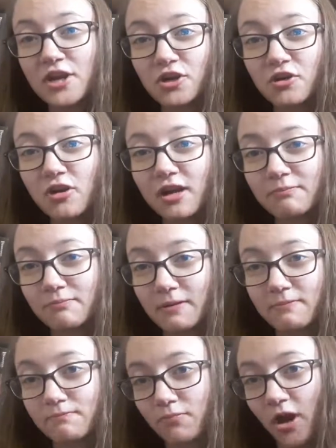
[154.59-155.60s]
neuron
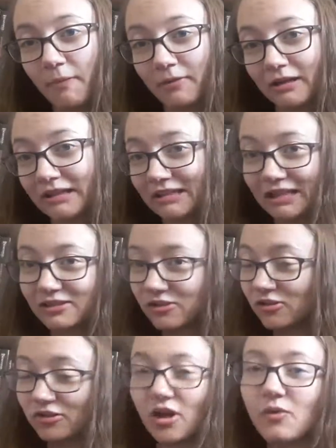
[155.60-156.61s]
properties. Let's
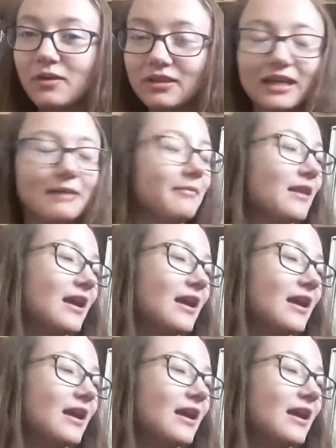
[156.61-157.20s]
just go with it.